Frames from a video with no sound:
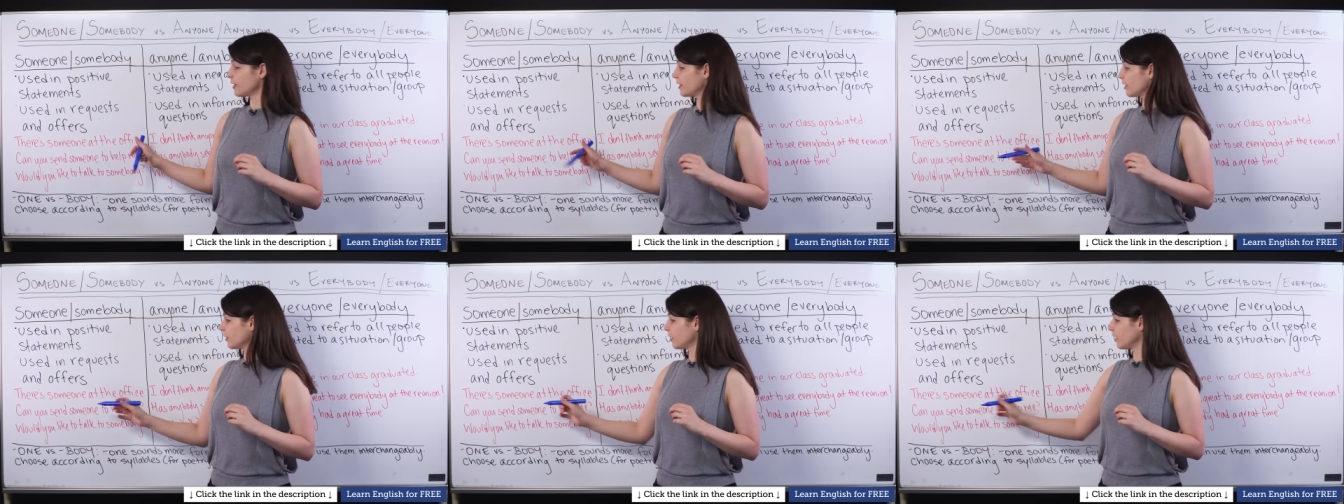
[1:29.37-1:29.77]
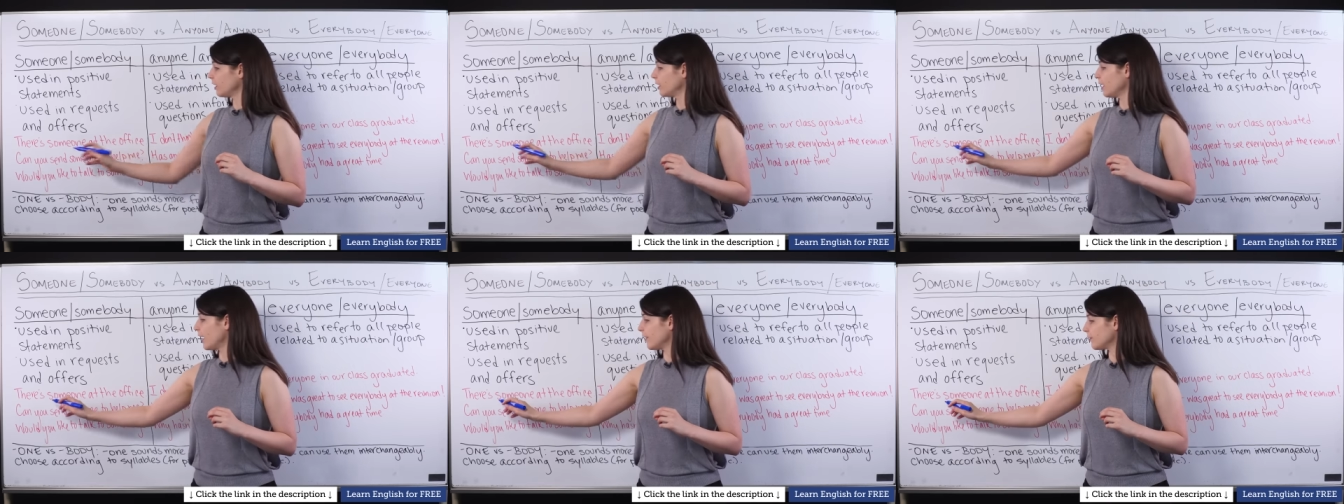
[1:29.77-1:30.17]
So
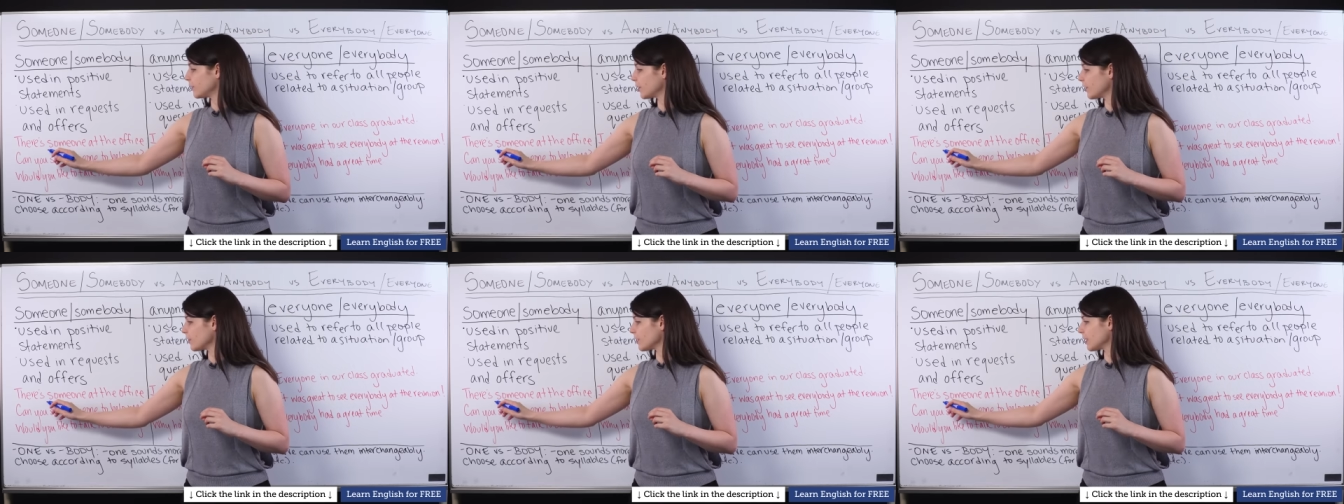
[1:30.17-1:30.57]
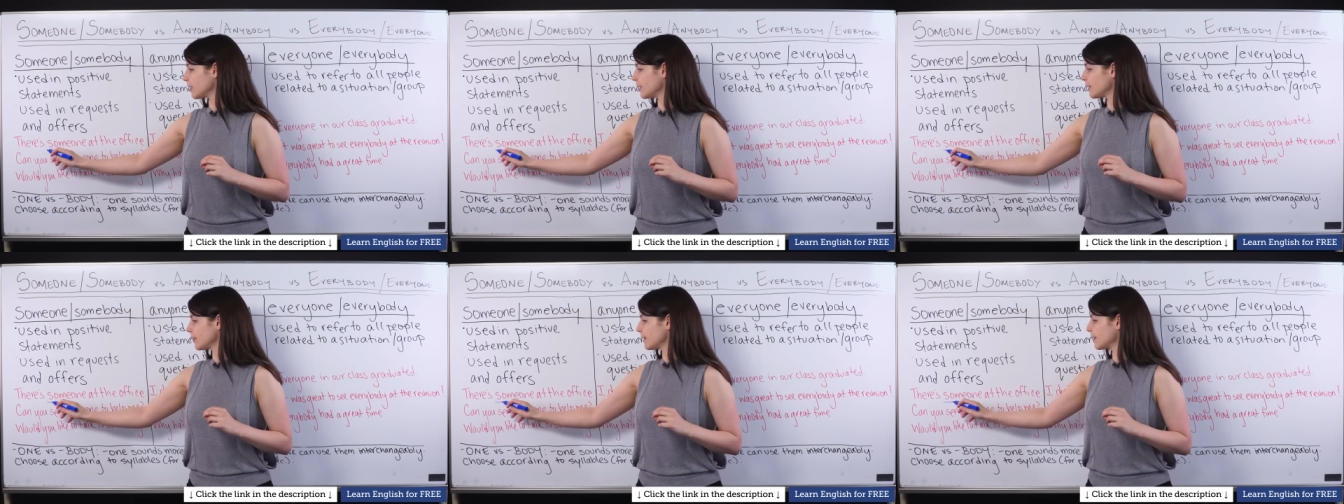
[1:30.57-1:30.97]
here I've chosen
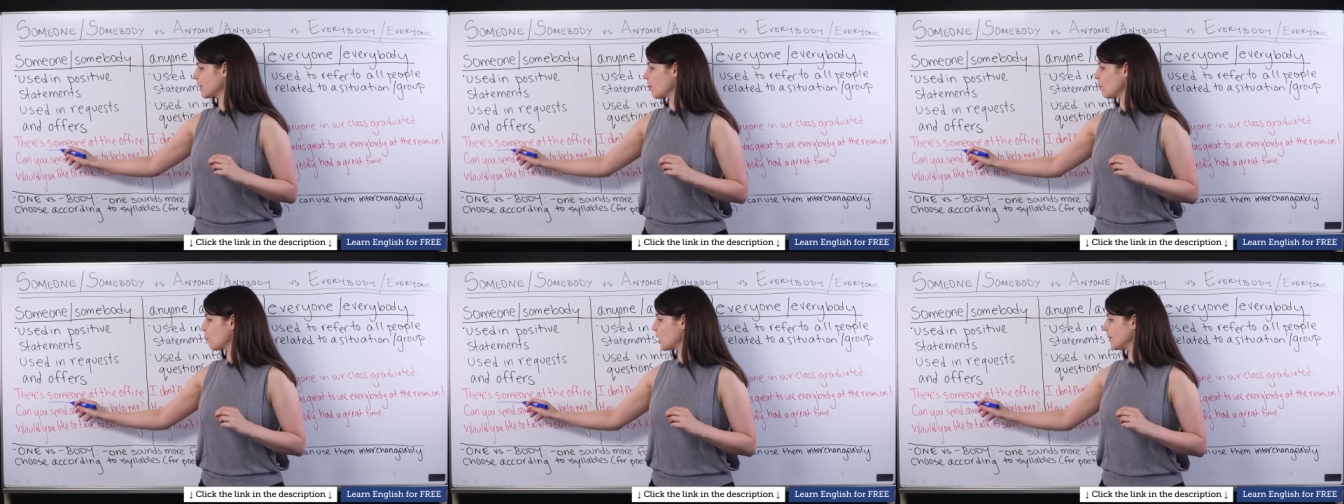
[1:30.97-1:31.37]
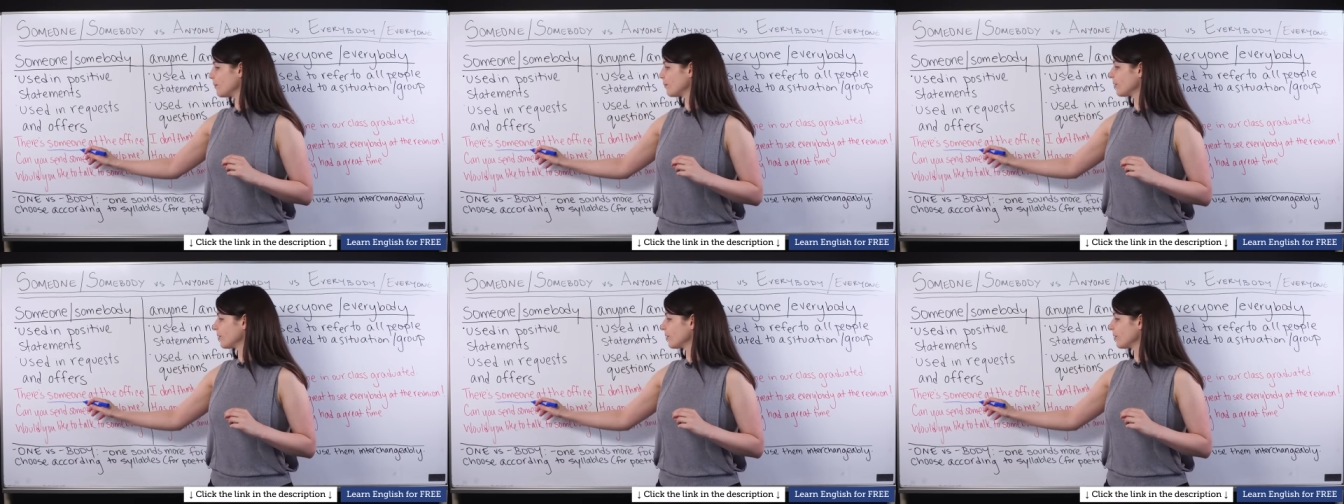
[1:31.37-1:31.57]
someone.